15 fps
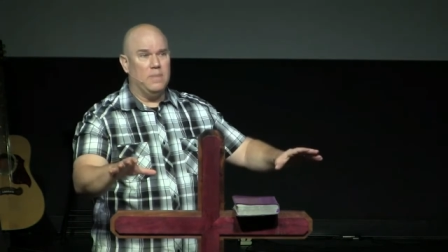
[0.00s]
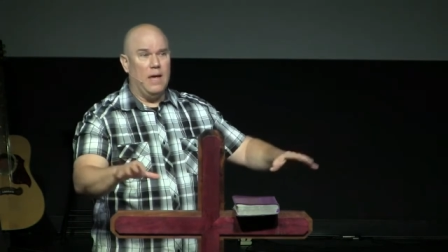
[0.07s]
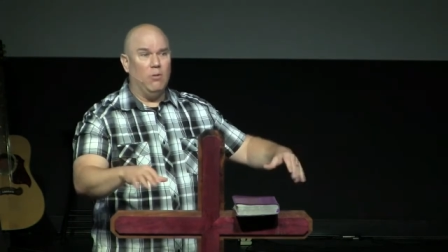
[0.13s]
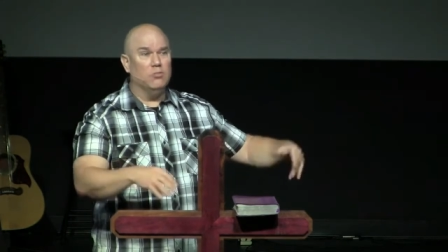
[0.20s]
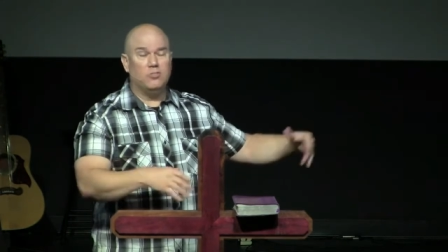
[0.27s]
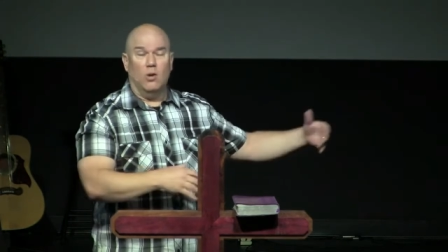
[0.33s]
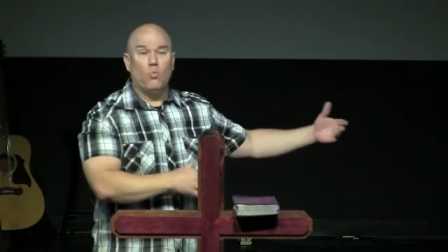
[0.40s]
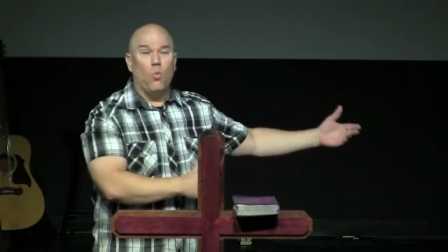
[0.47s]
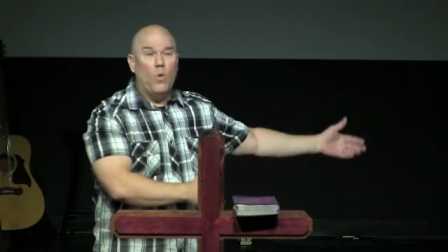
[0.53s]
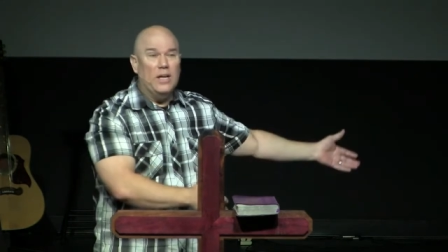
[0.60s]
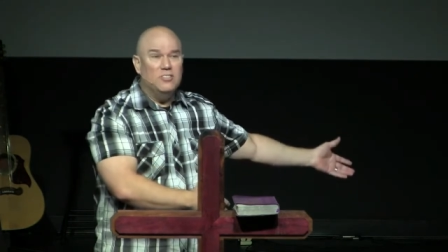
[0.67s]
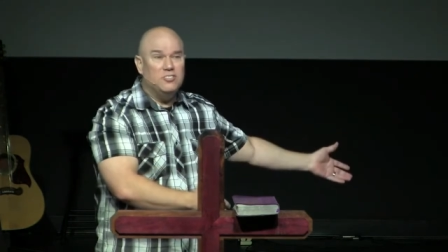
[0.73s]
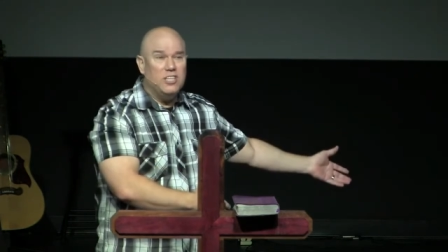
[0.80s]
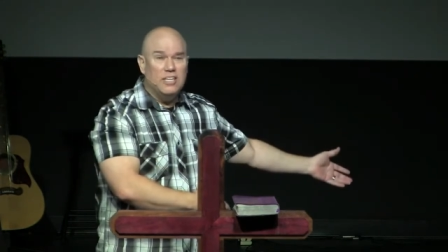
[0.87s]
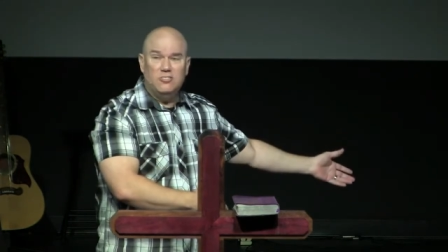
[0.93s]
Now it's on
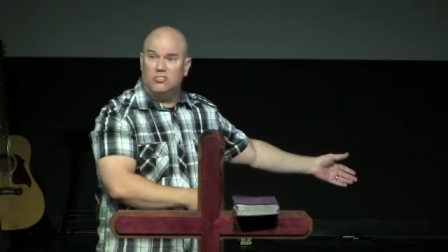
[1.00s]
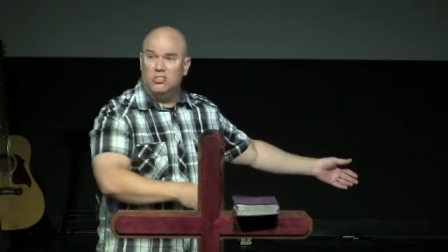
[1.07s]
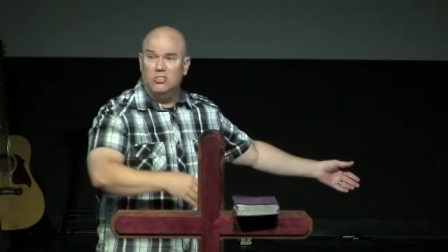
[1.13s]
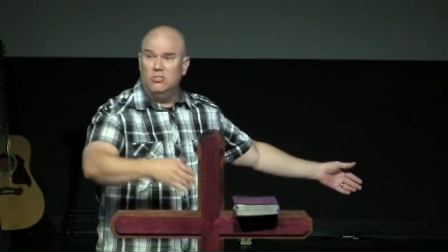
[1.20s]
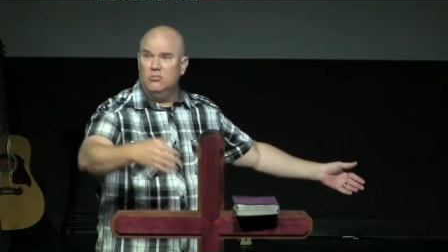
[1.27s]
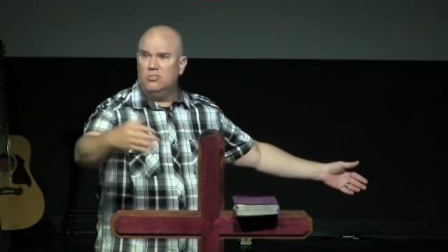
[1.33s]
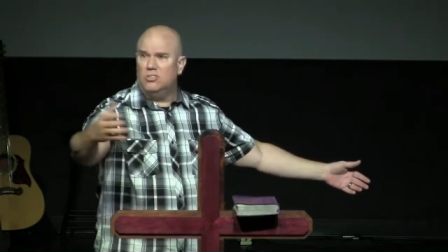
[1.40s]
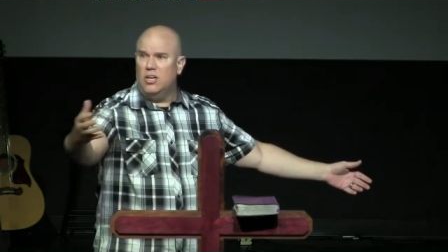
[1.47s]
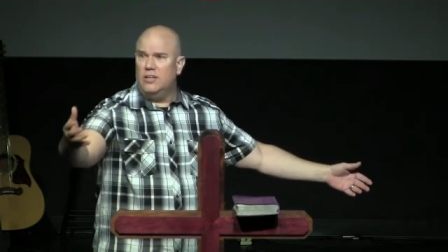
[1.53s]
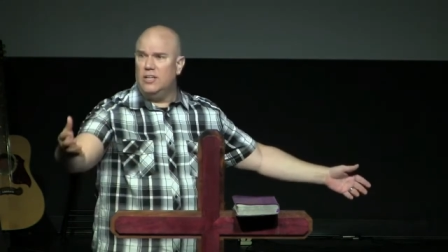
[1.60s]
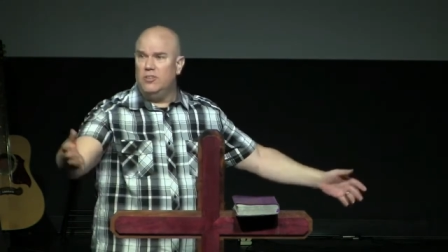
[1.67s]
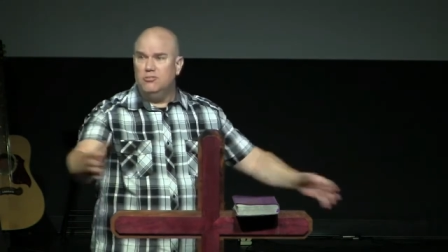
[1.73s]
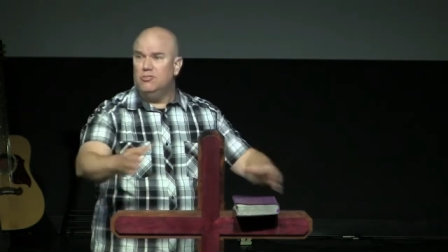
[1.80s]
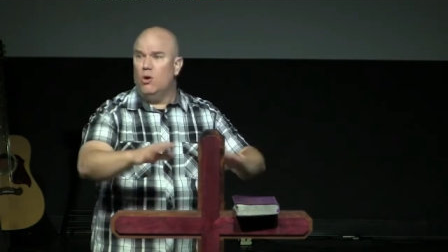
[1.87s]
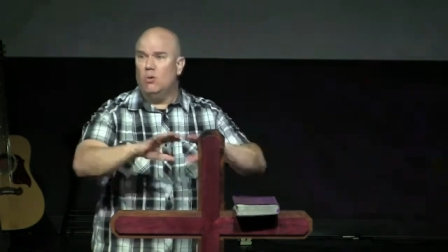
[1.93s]
Wednesdays too,
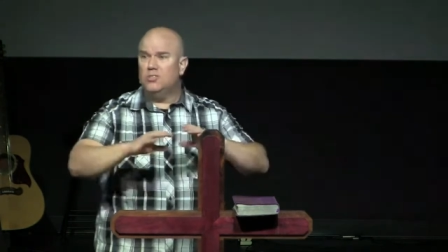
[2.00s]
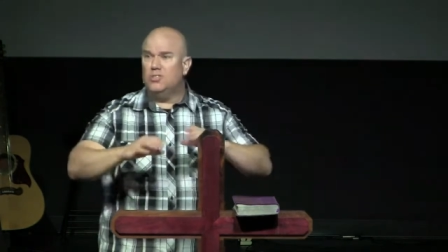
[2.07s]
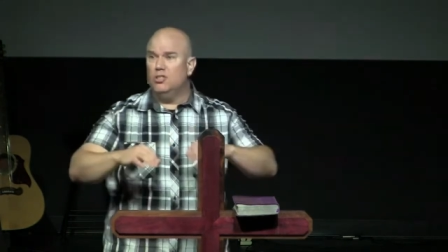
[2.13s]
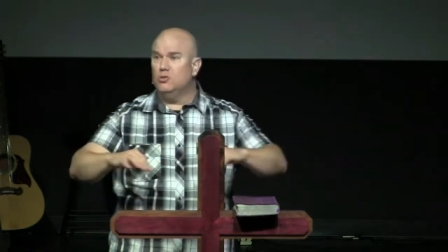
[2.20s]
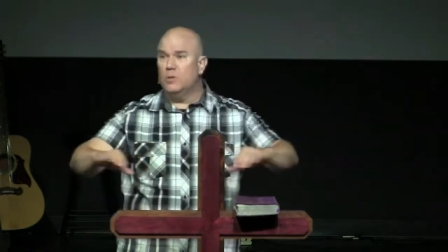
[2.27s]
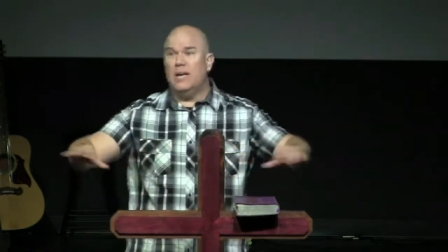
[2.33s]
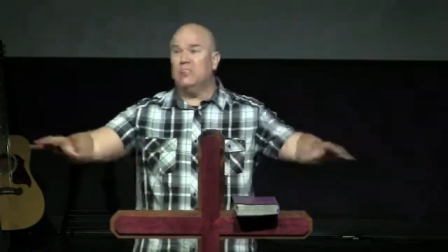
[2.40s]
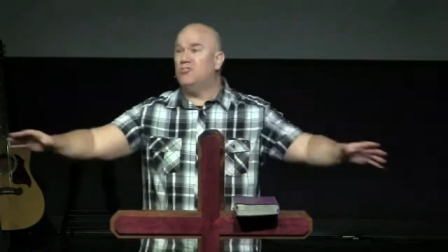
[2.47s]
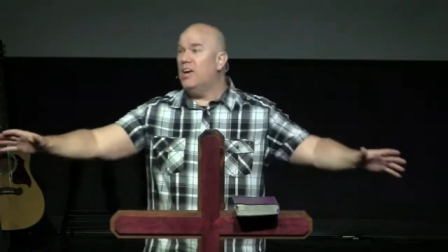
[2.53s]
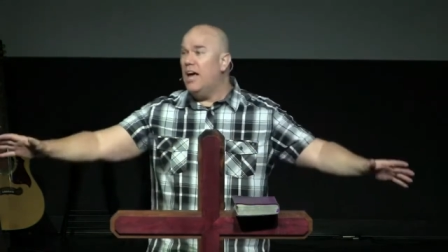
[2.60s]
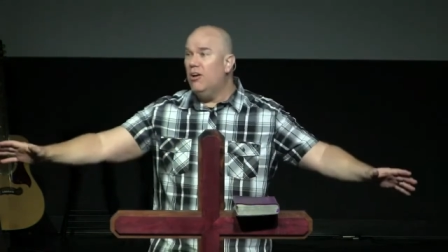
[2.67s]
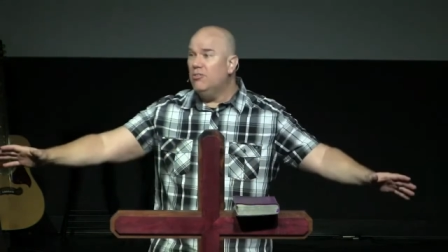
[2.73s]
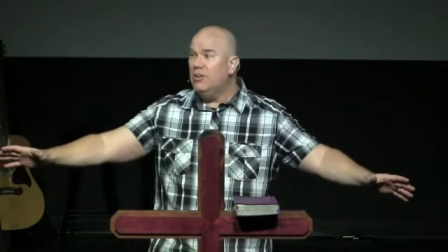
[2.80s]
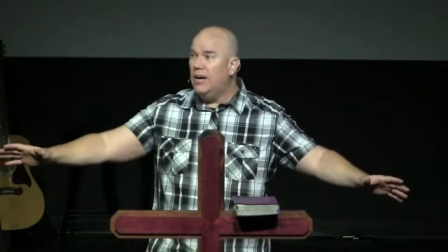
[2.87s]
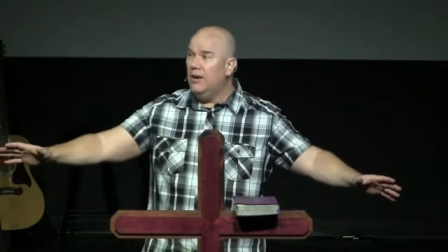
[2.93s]
Sunday. There's no excuse. We got
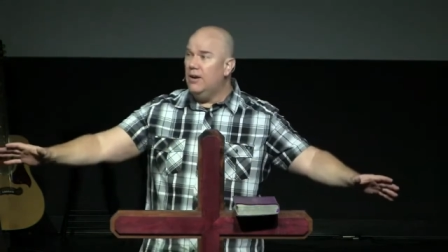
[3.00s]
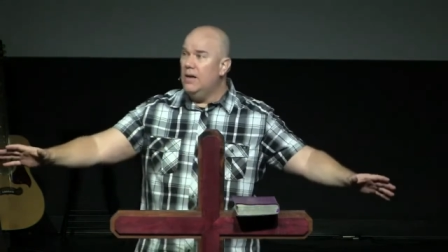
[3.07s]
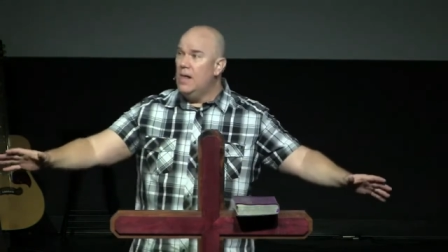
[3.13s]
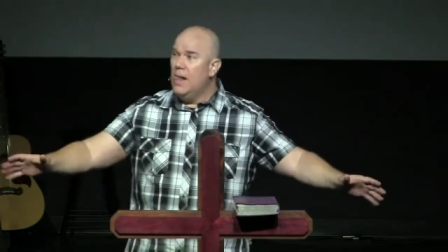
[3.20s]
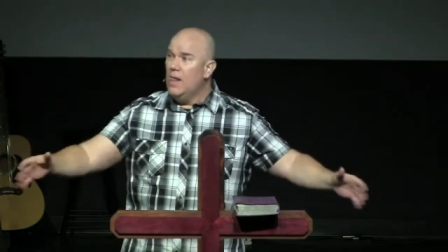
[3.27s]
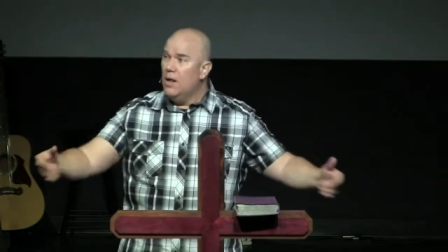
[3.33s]
childcare.